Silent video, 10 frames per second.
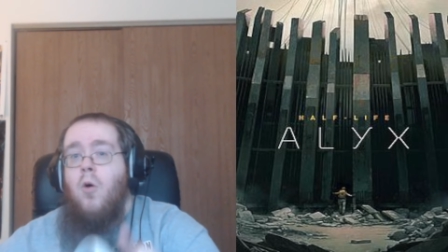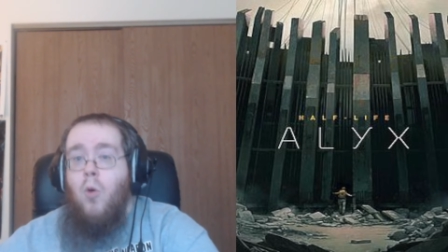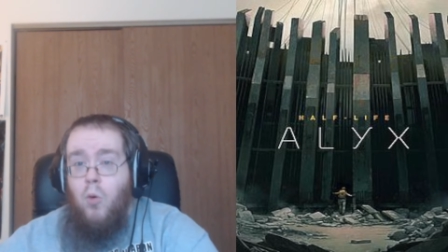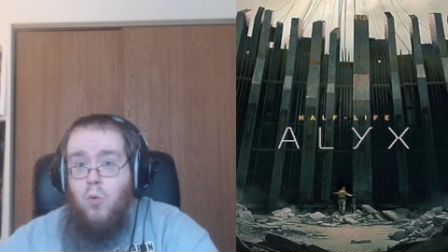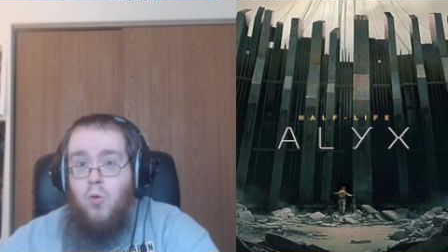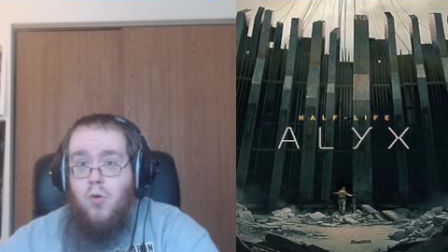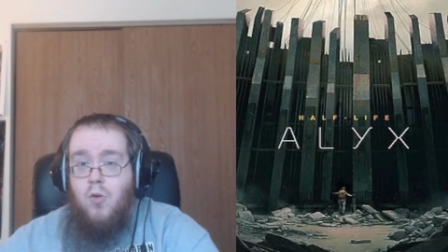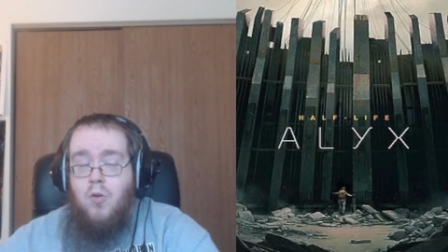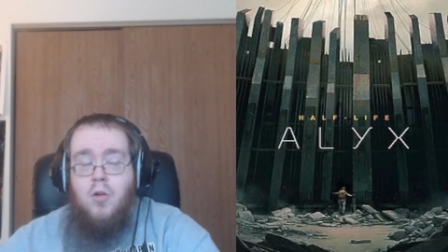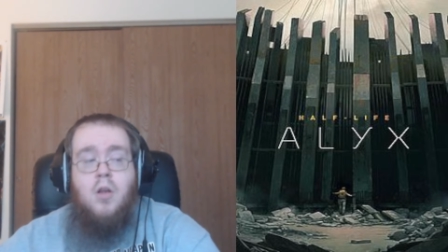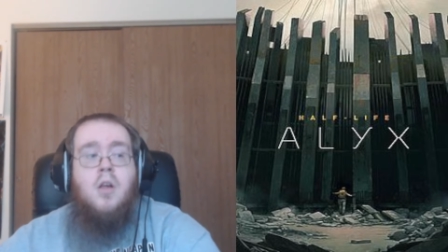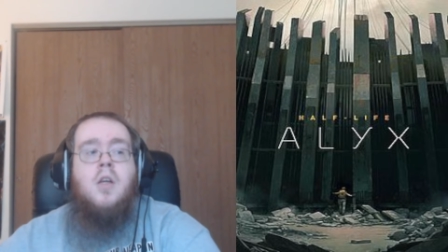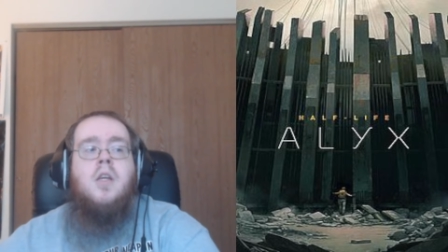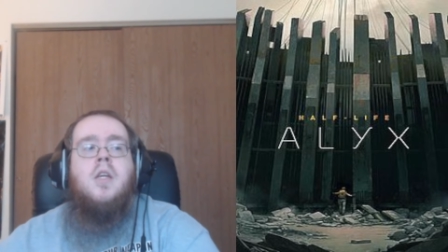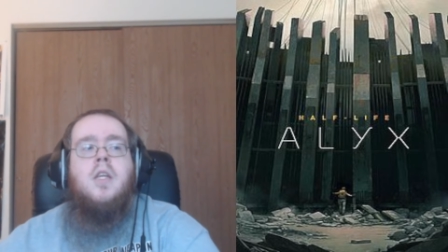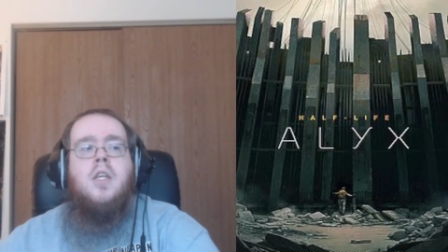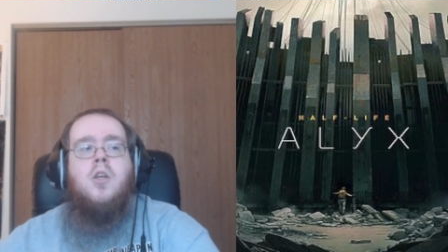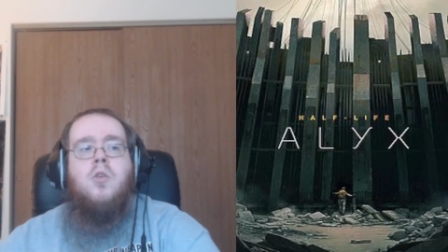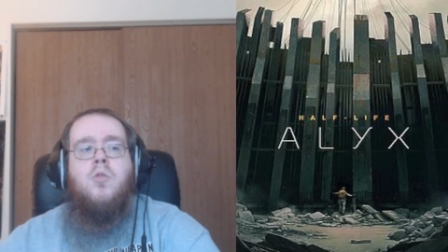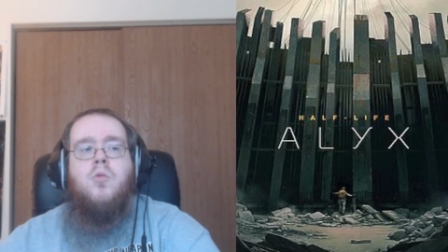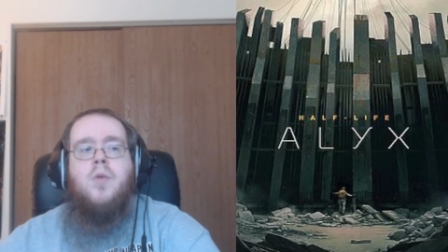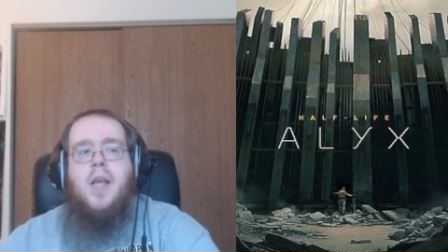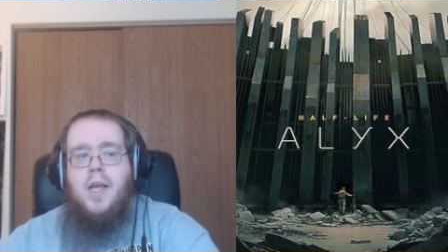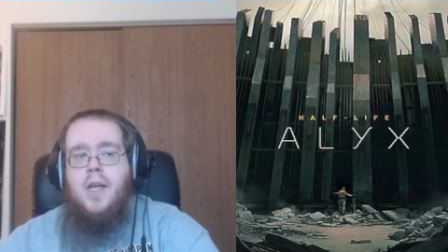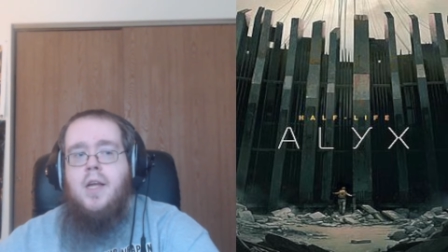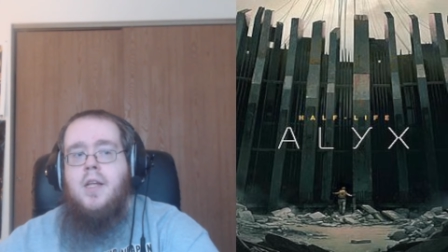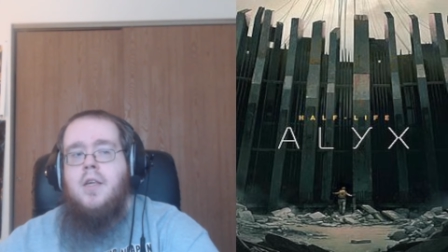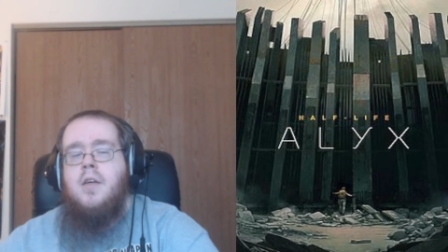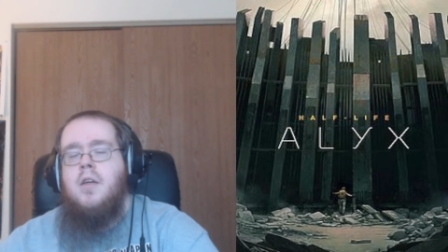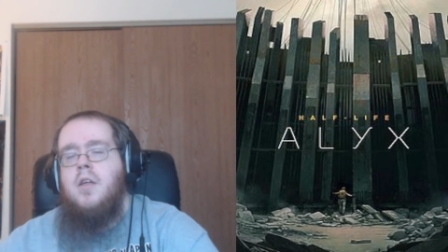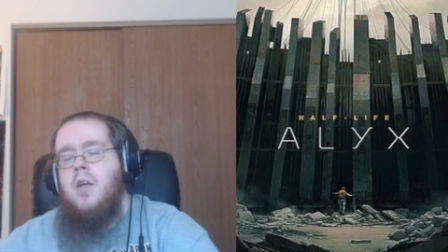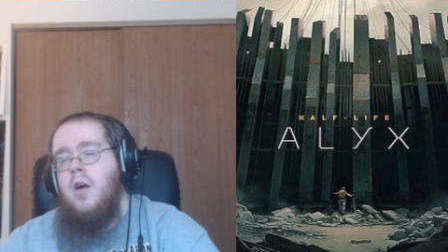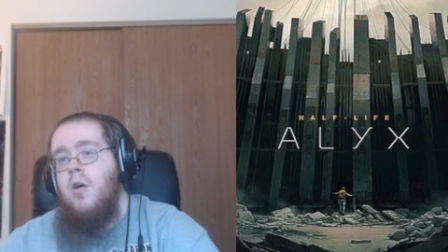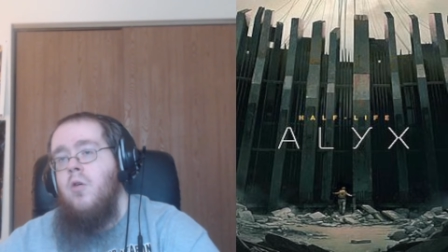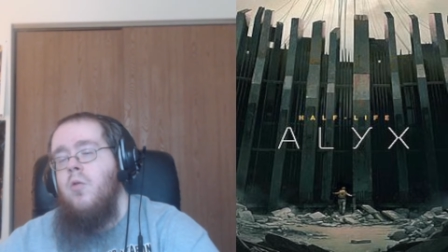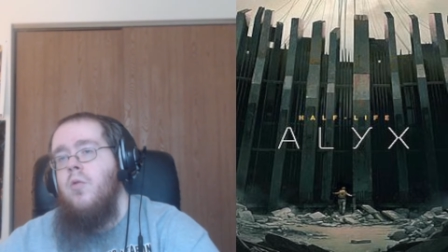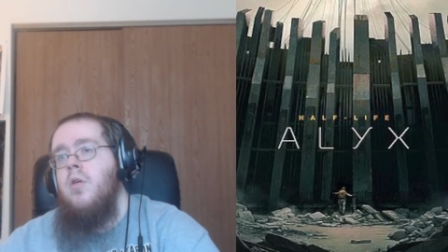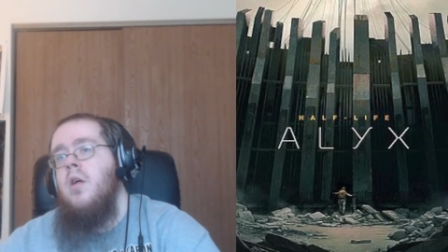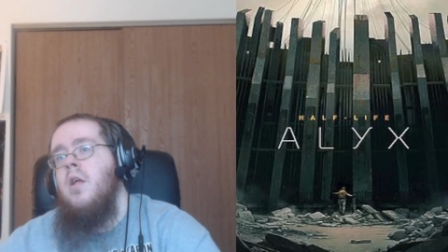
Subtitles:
or you can go